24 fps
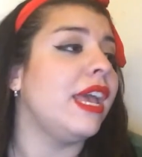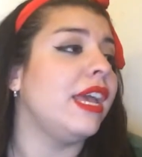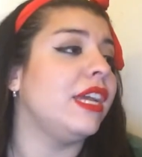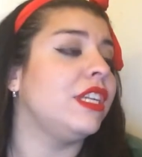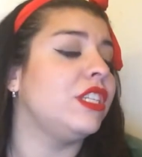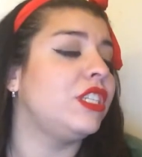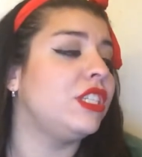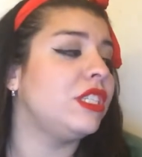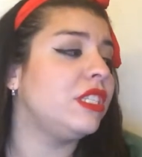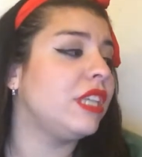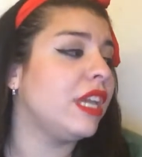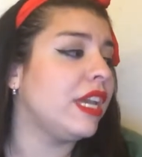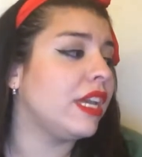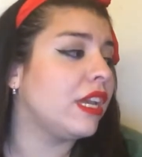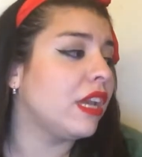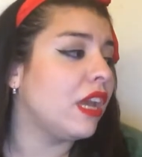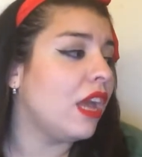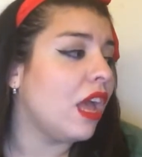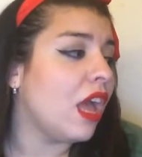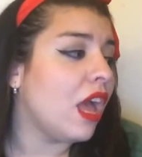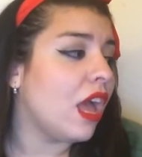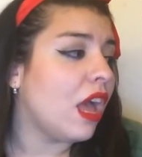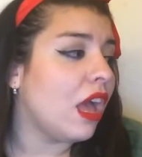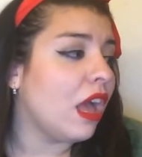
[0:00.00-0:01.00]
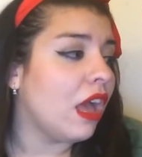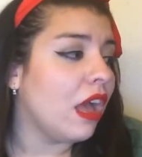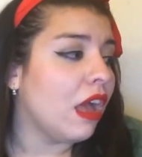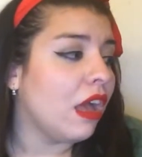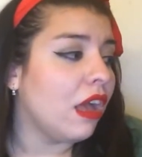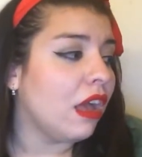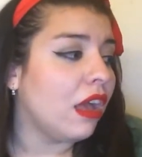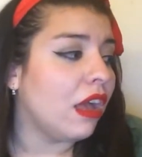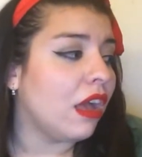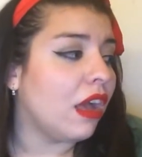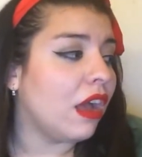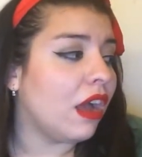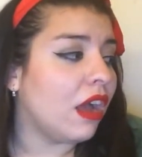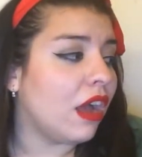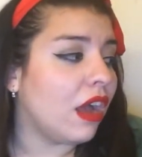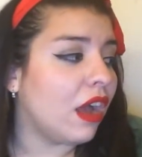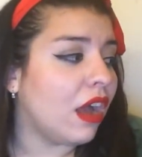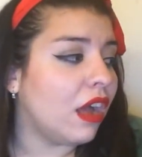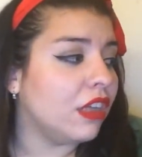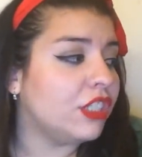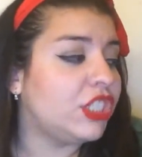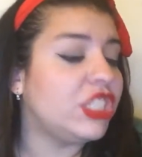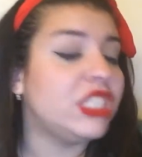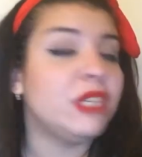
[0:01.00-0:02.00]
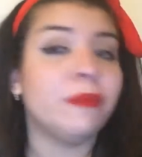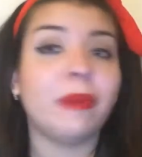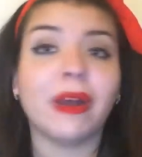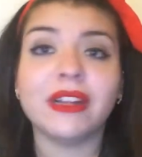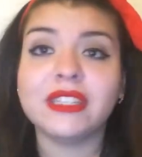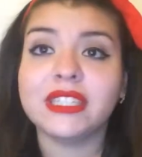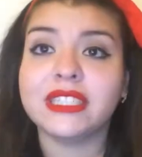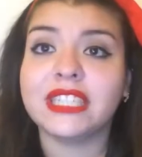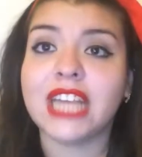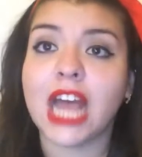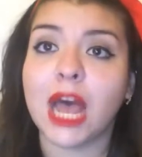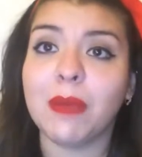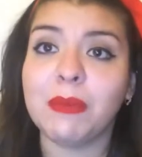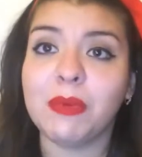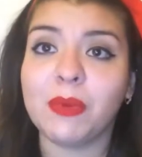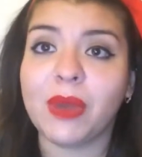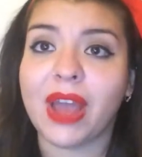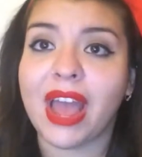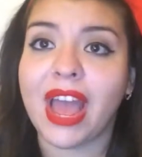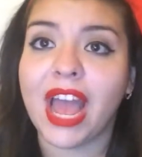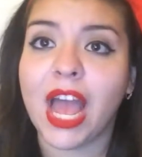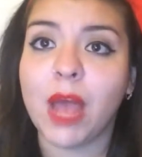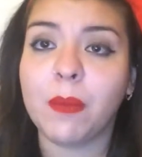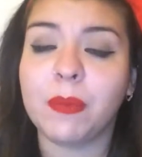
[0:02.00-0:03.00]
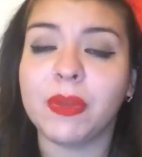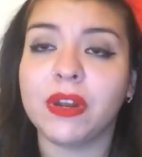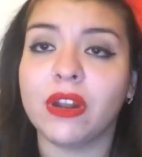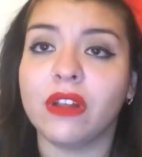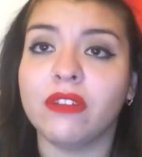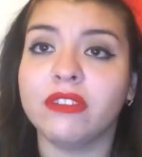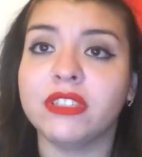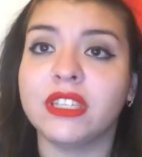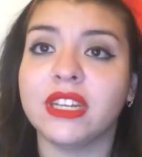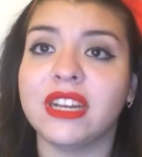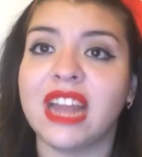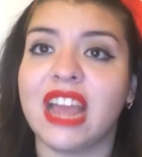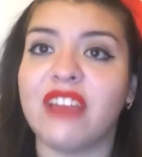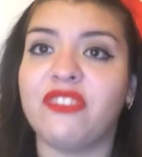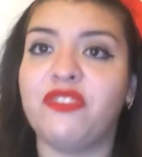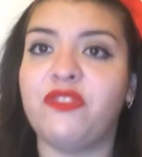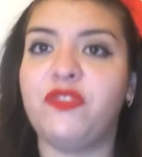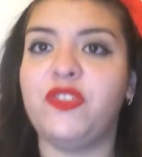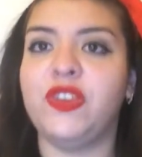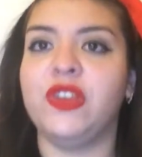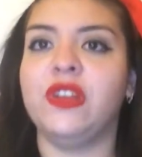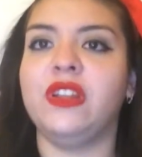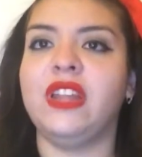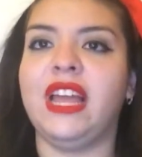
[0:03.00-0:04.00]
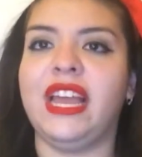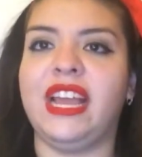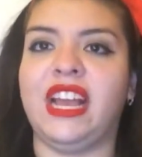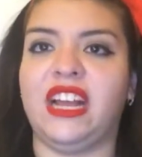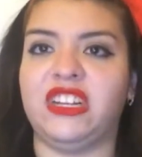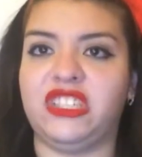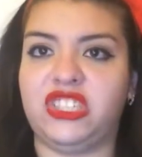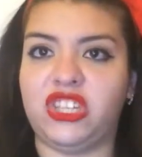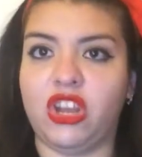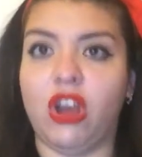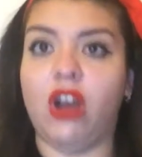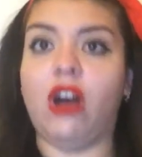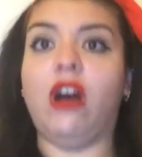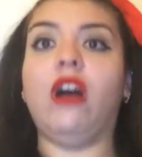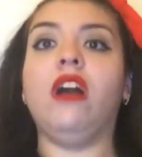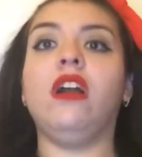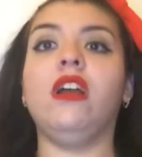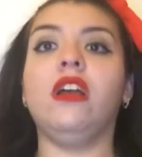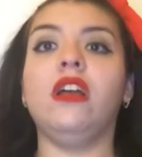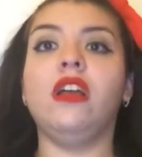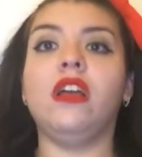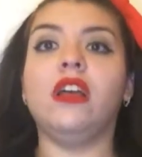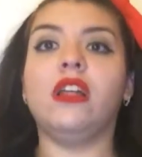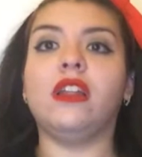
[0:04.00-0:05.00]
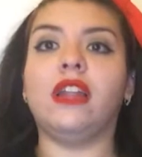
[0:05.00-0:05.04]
And she's like, she's about to tell me what happened. All of a sudden I feel like a tug.